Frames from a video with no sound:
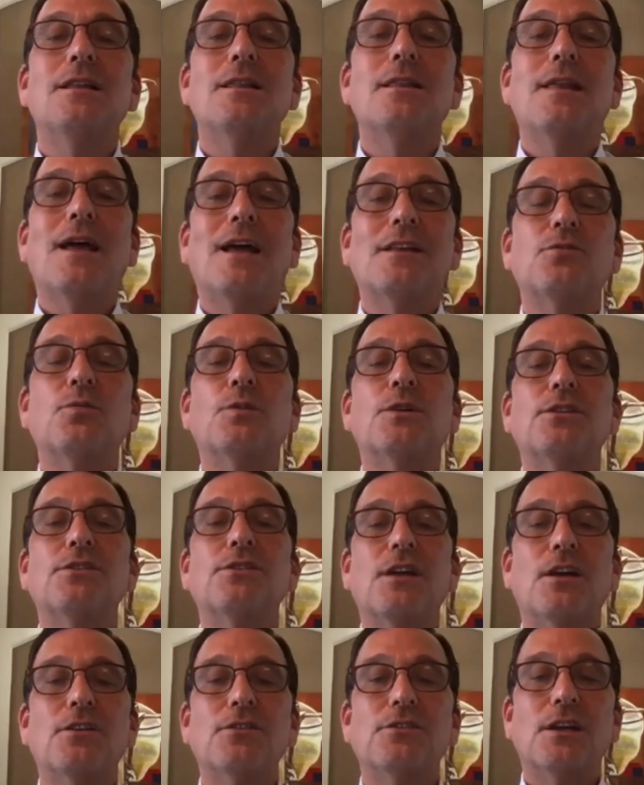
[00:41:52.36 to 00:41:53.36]
that's what it
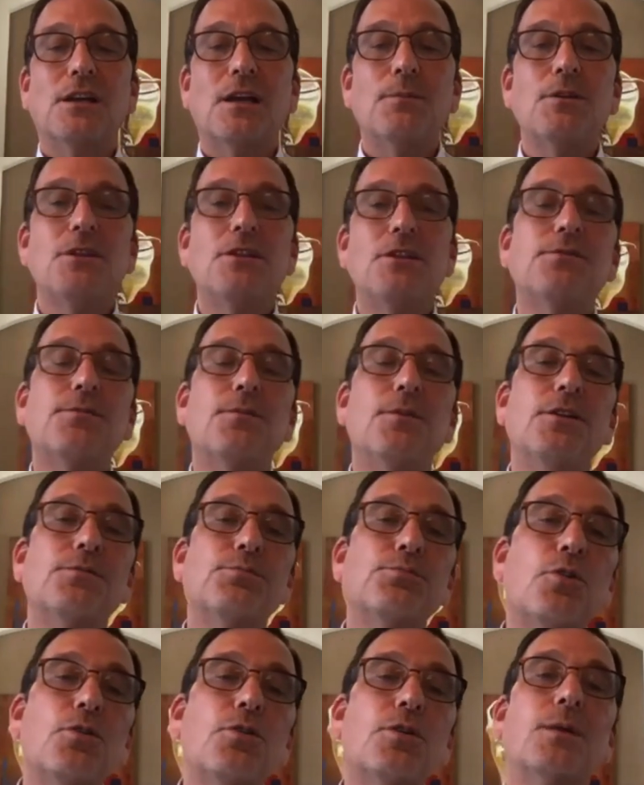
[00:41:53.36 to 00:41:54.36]
sounds like. I mean, these, these
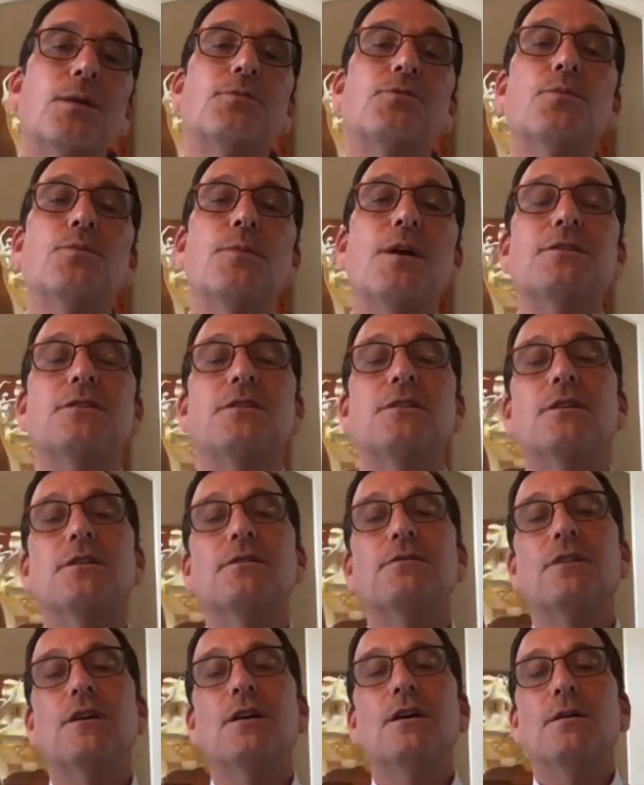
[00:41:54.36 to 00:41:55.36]
programs were meant to
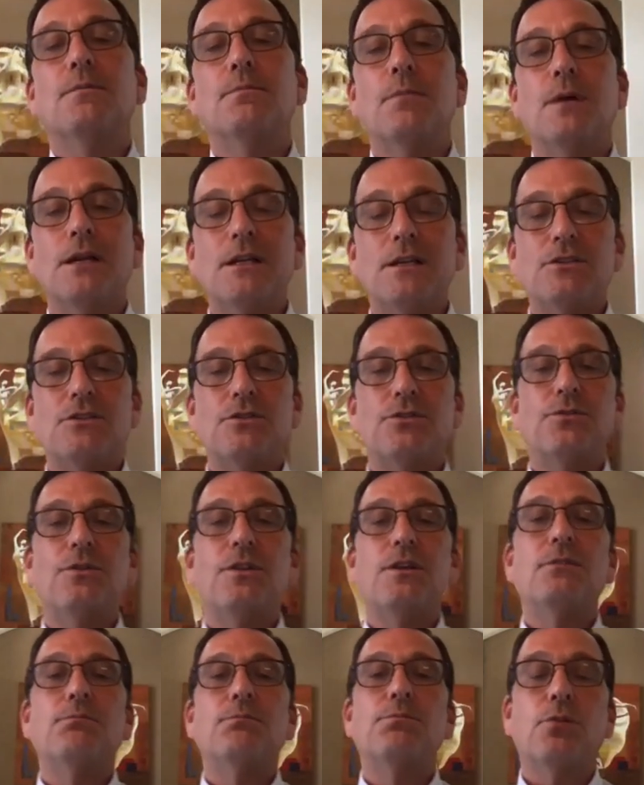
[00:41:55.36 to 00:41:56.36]
give money to
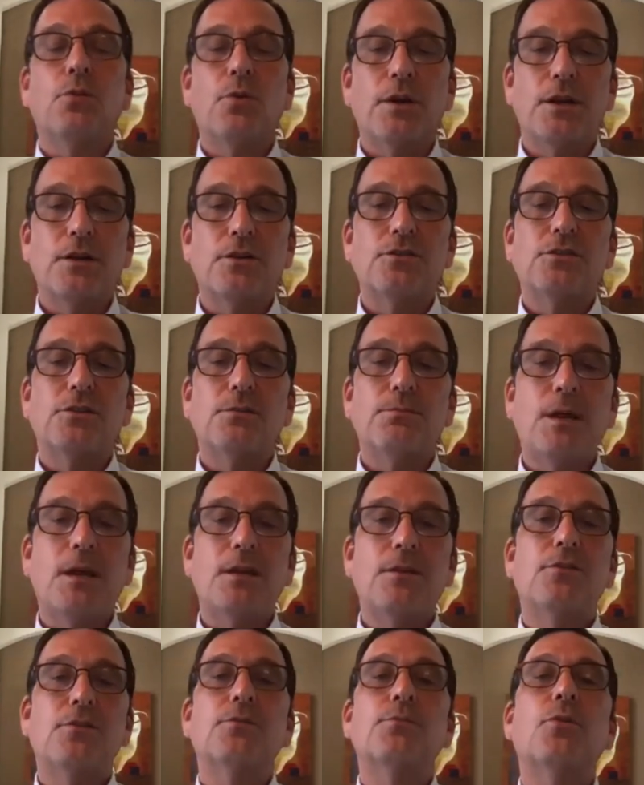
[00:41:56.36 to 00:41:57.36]
the employers to pay
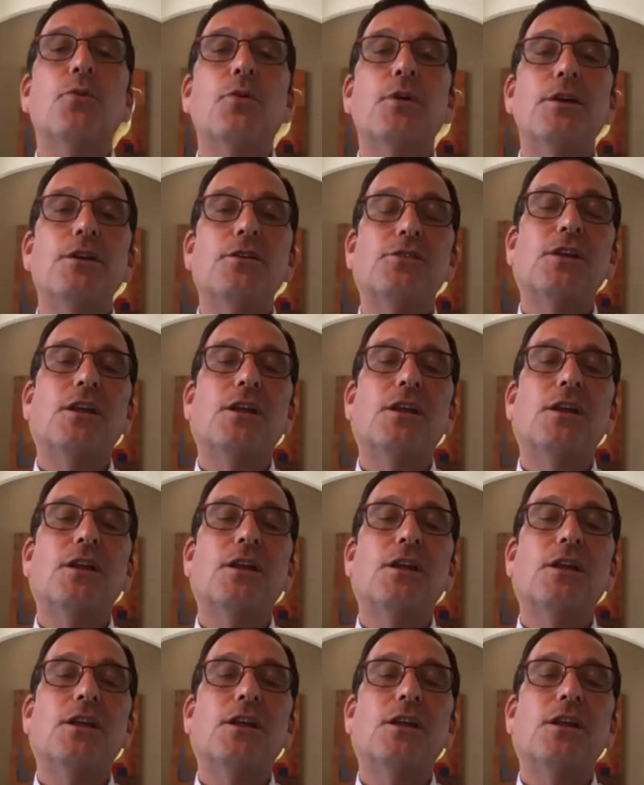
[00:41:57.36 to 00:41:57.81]
their employees.